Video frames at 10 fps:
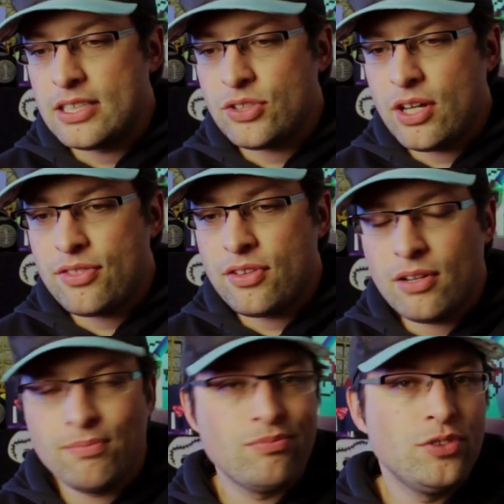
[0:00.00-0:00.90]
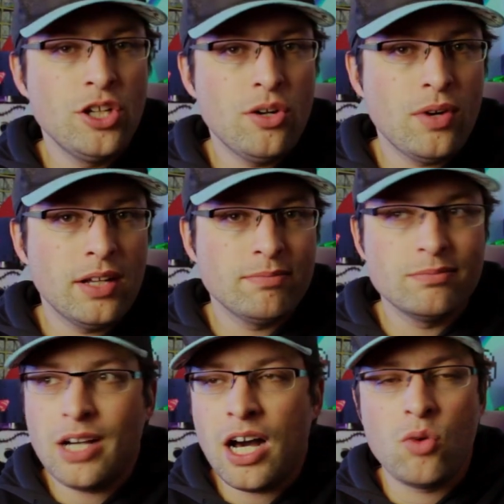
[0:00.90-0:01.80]
So I thought, you know what?
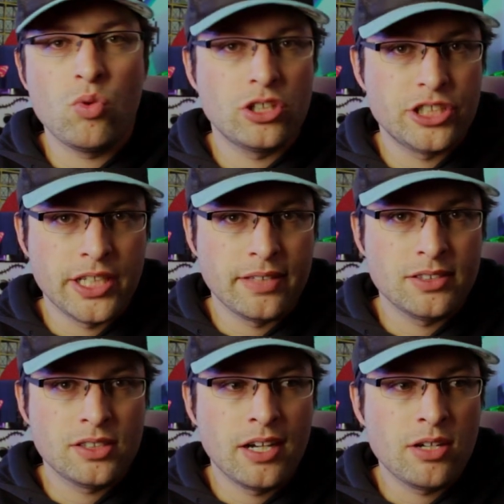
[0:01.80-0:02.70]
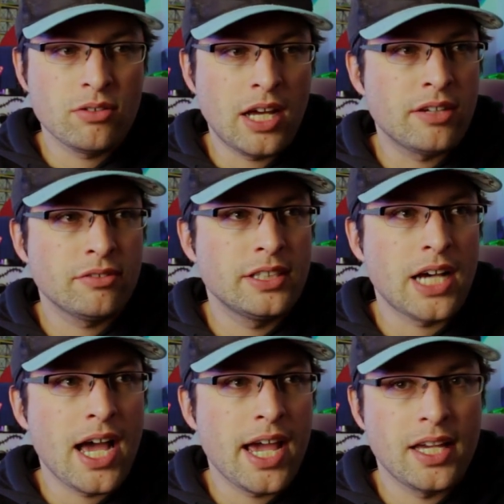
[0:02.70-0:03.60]
I'll watch it. So I don't
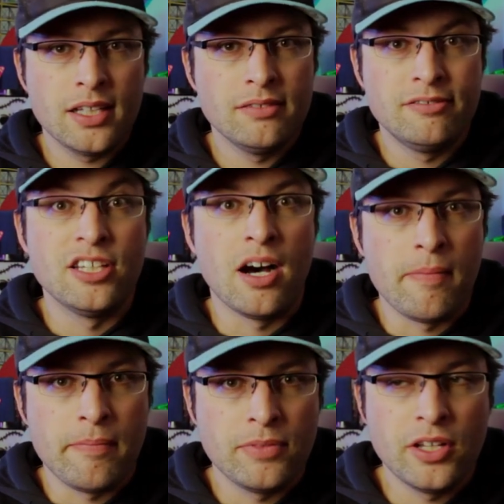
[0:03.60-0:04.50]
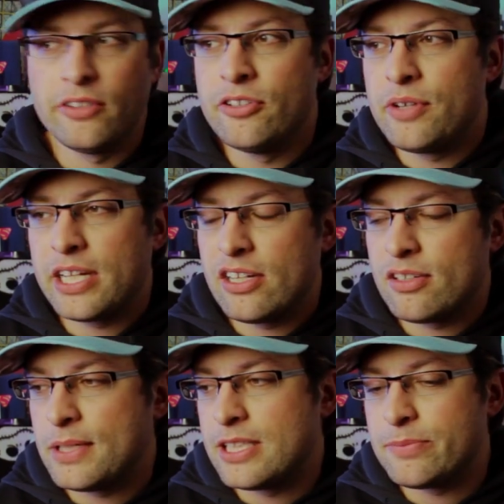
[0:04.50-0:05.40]
die dumb, not knowing
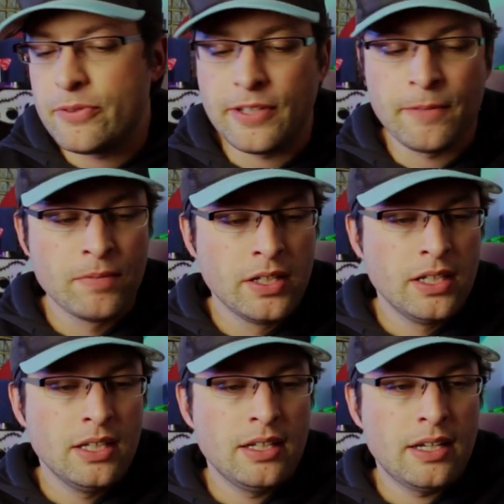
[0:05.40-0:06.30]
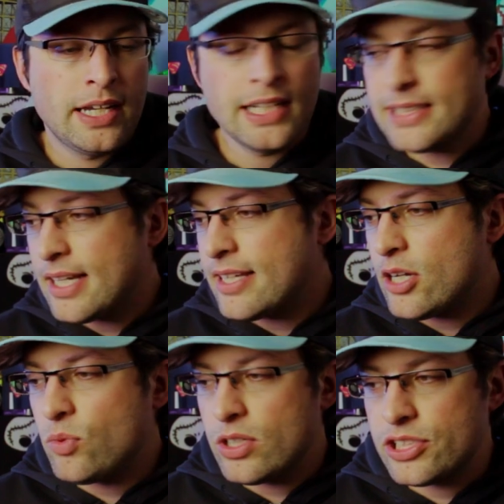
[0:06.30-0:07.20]
anything about this movie. And I sat
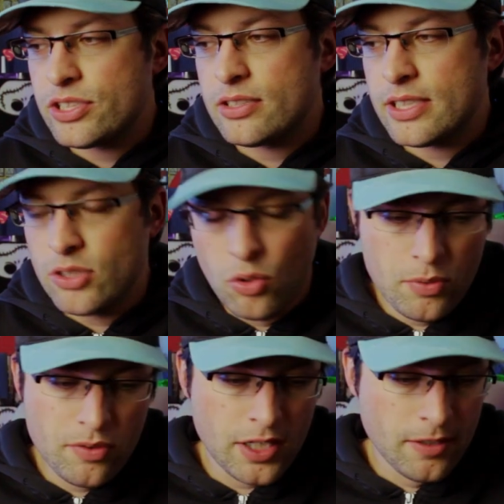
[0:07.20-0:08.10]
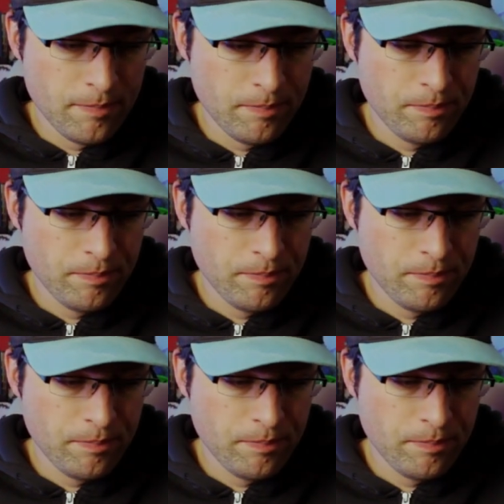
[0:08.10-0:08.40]
there and watched this whole movie.